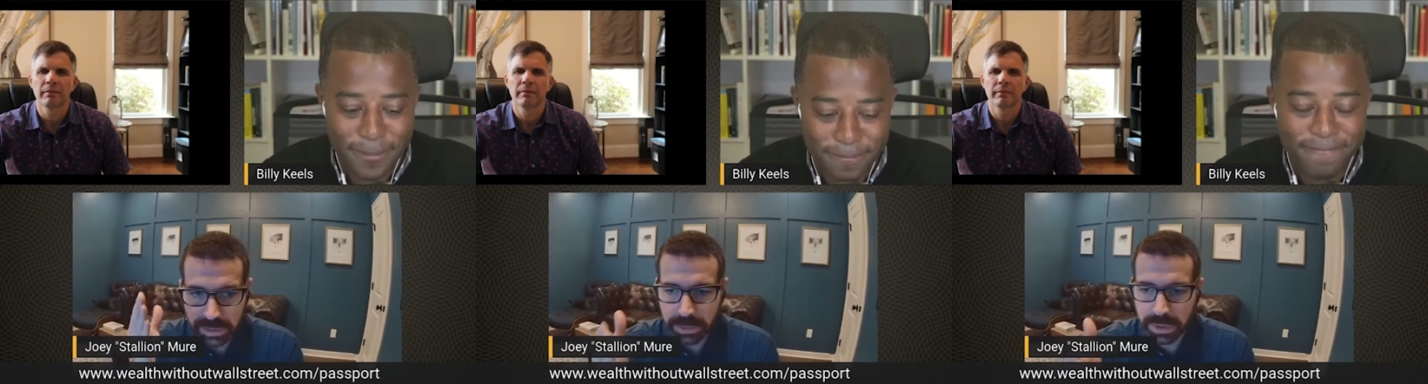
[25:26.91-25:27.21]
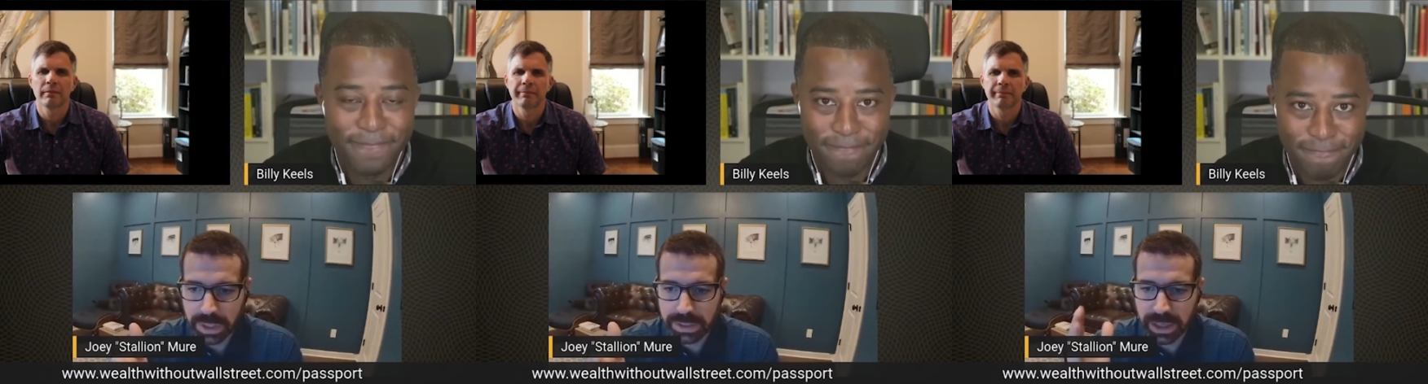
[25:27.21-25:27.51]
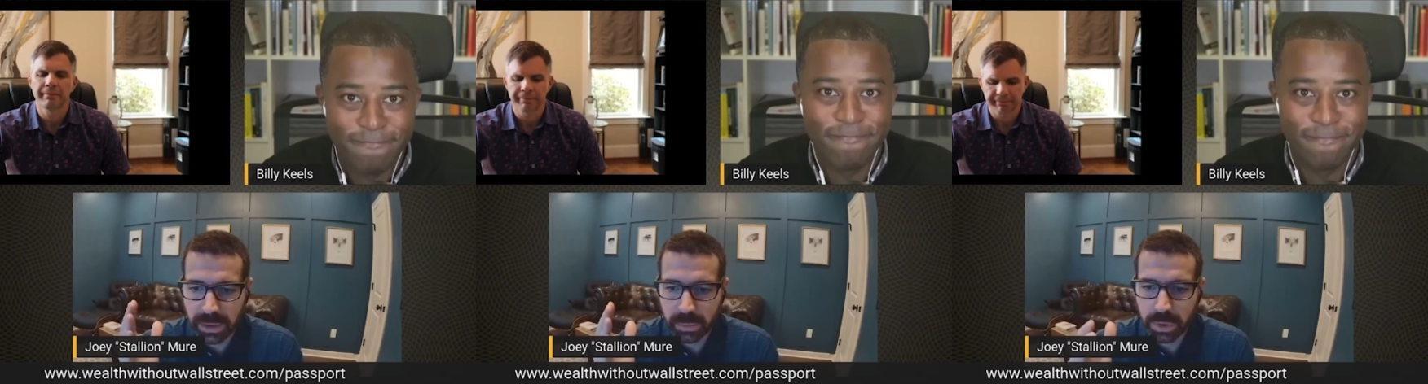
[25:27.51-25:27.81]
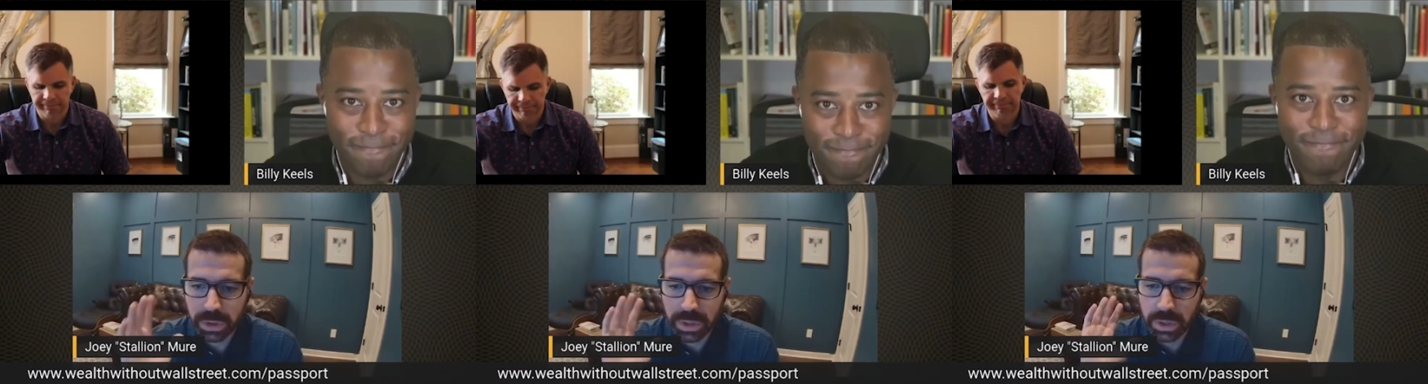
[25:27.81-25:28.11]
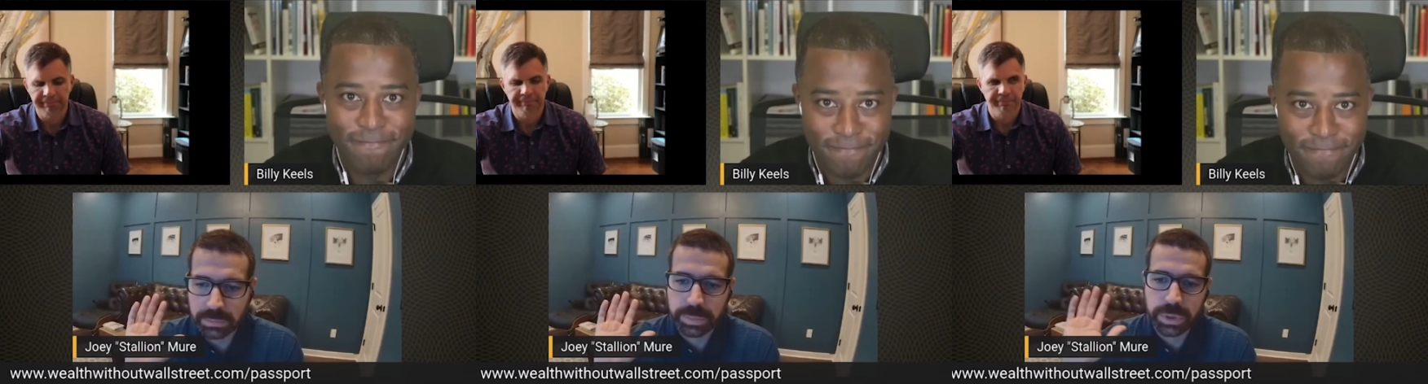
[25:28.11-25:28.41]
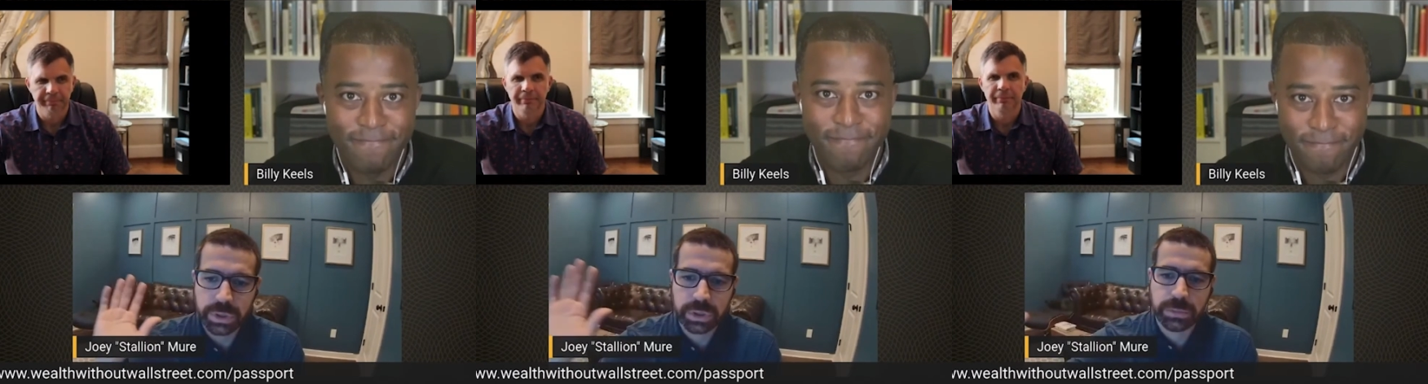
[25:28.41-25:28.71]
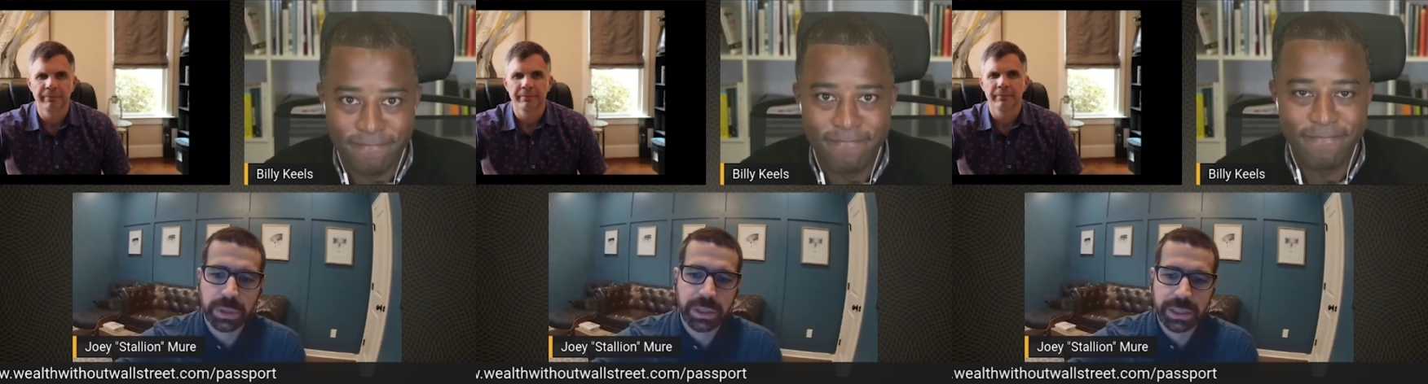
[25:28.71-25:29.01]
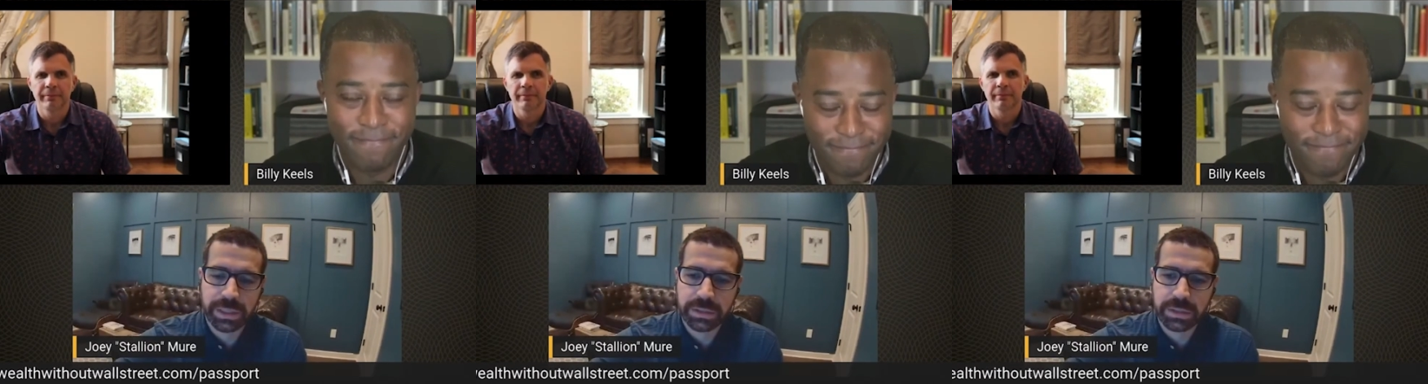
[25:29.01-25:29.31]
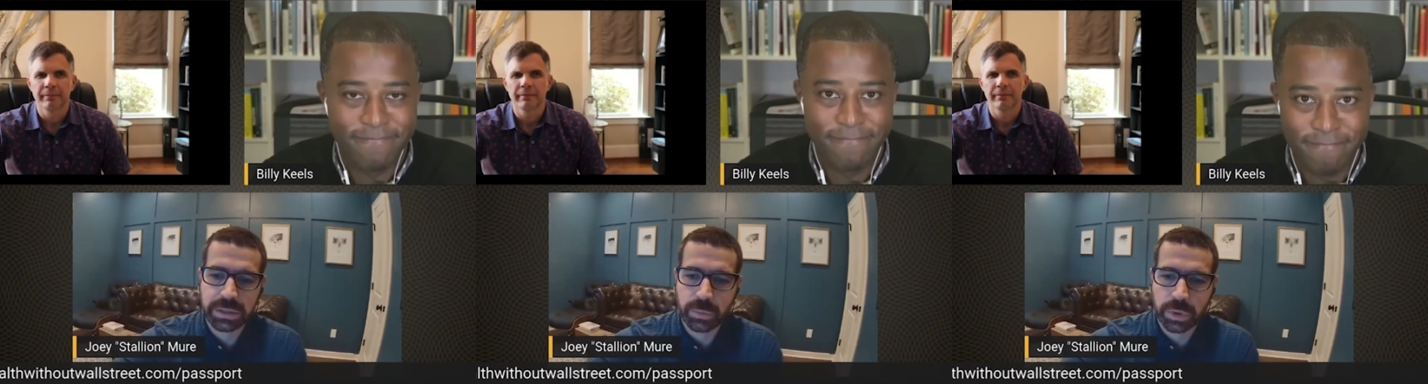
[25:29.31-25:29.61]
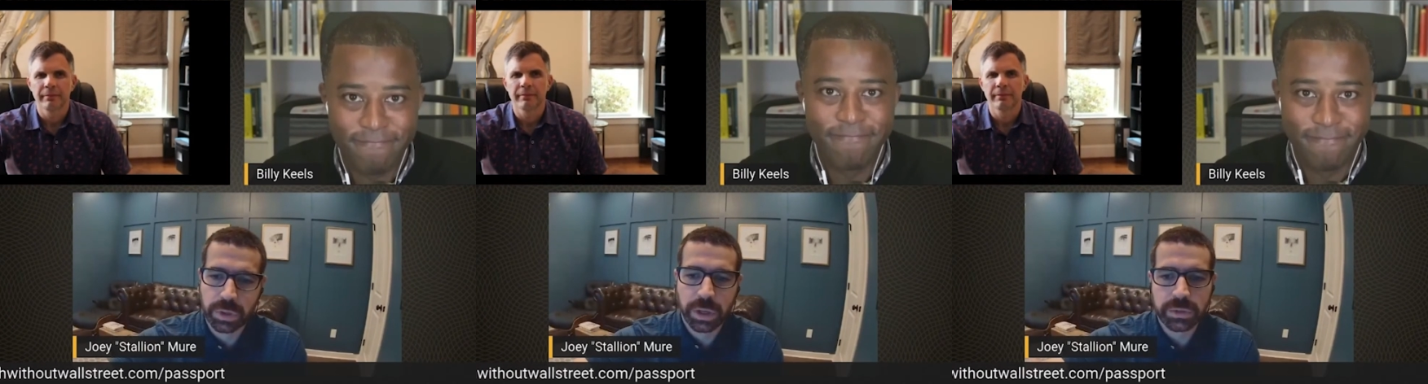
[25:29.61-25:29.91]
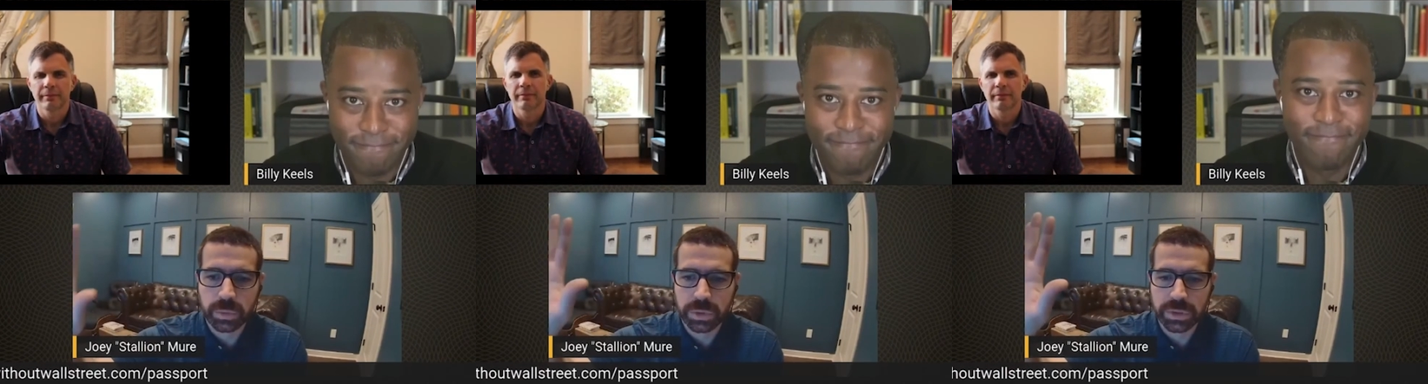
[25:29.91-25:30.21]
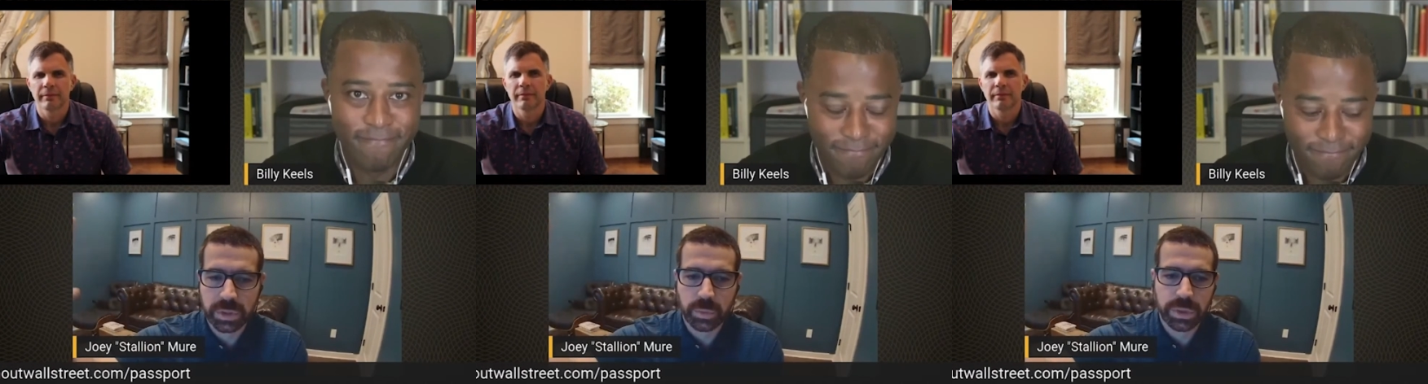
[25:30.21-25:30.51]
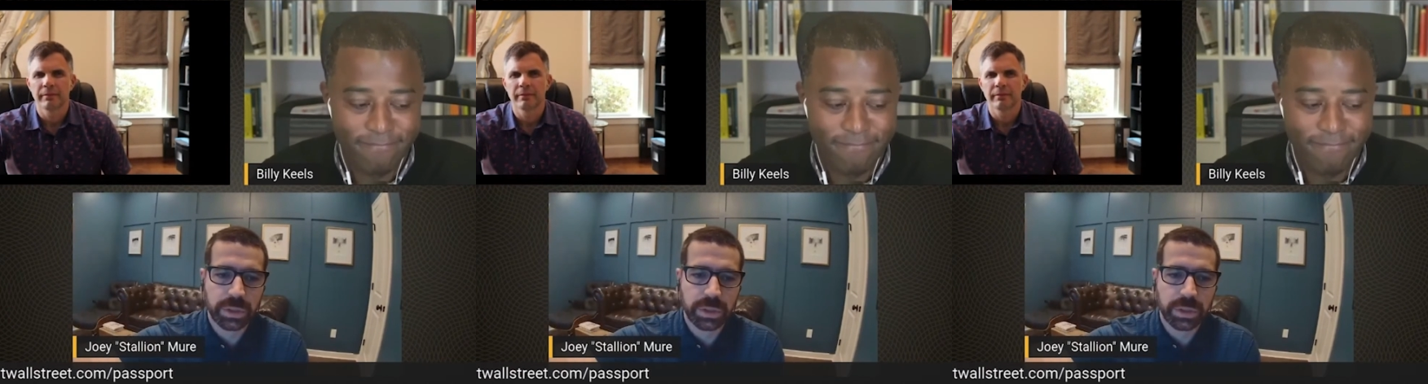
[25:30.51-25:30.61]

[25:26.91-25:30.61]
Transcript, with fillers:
Speaker 1: keep your head down, work, and push your money into somewhere else where someone